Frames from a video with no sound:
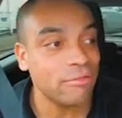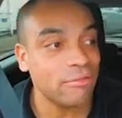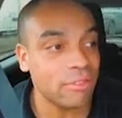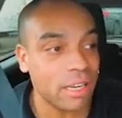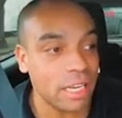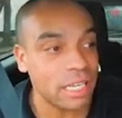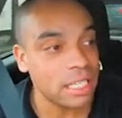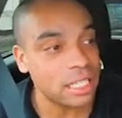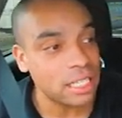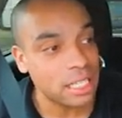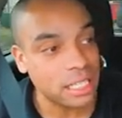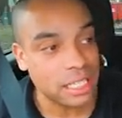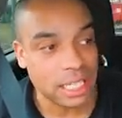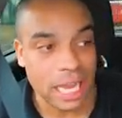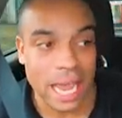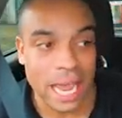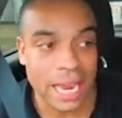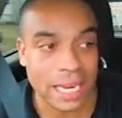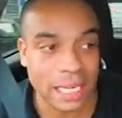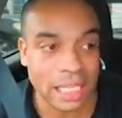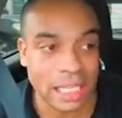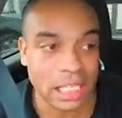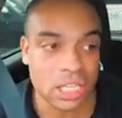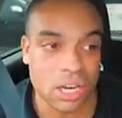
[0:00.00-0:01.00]
risks,
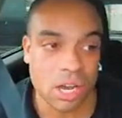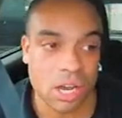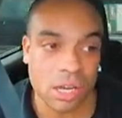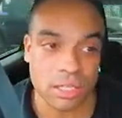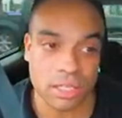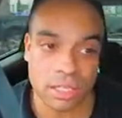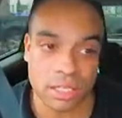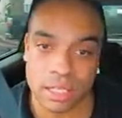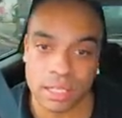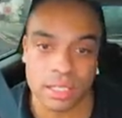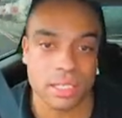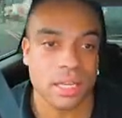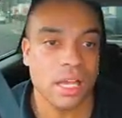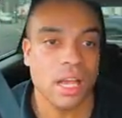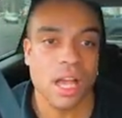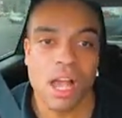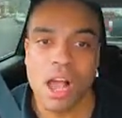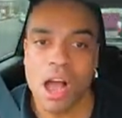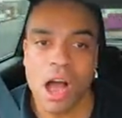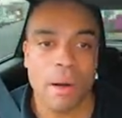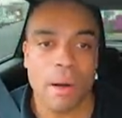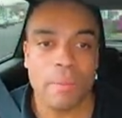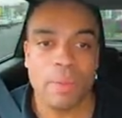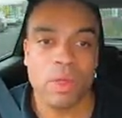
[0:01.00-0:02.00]
any chances.
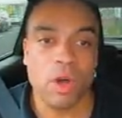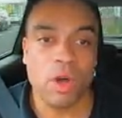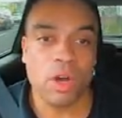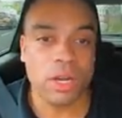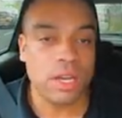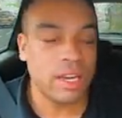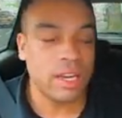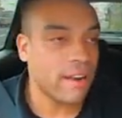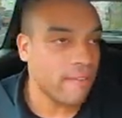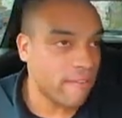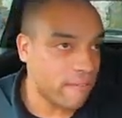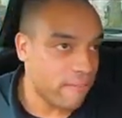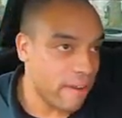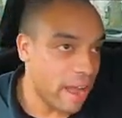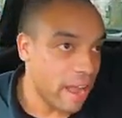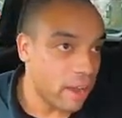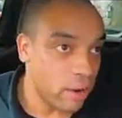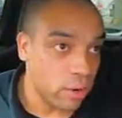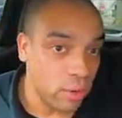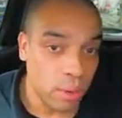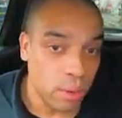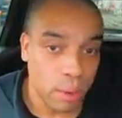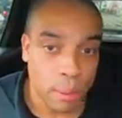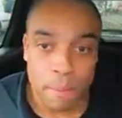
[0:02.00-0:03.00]
I'm not gonna
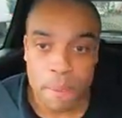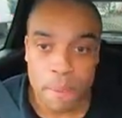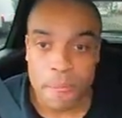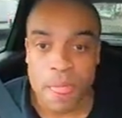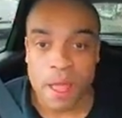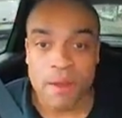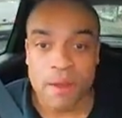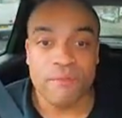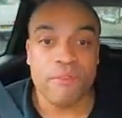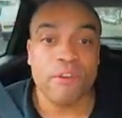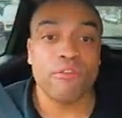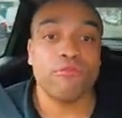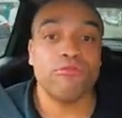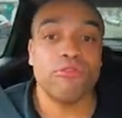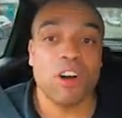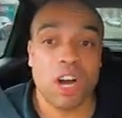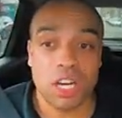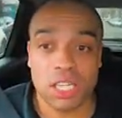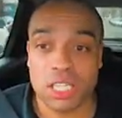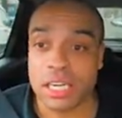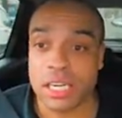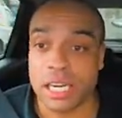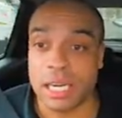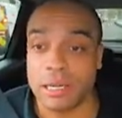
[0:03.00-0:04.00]
fail for
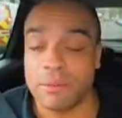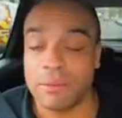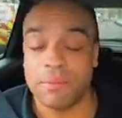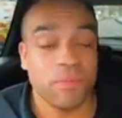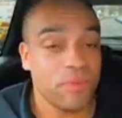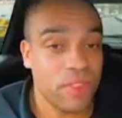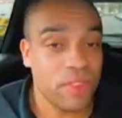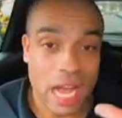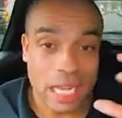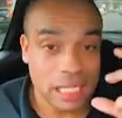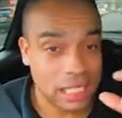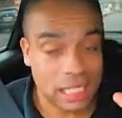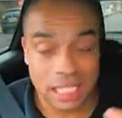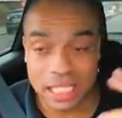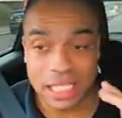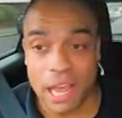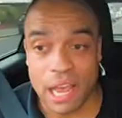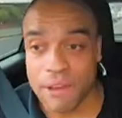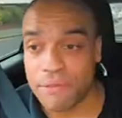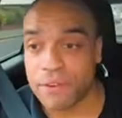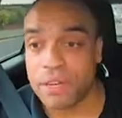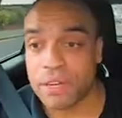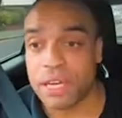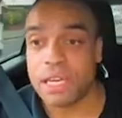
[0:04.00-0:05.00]
rushing. That's
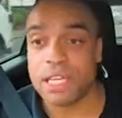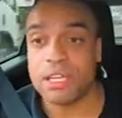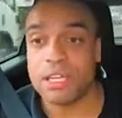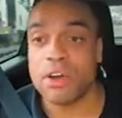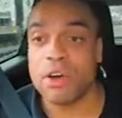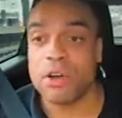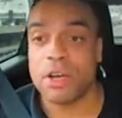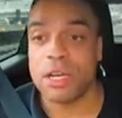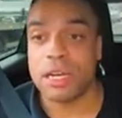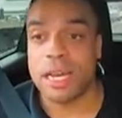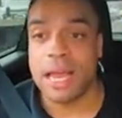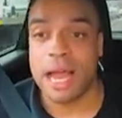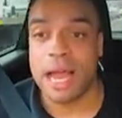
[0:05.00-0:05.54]
definitely not going to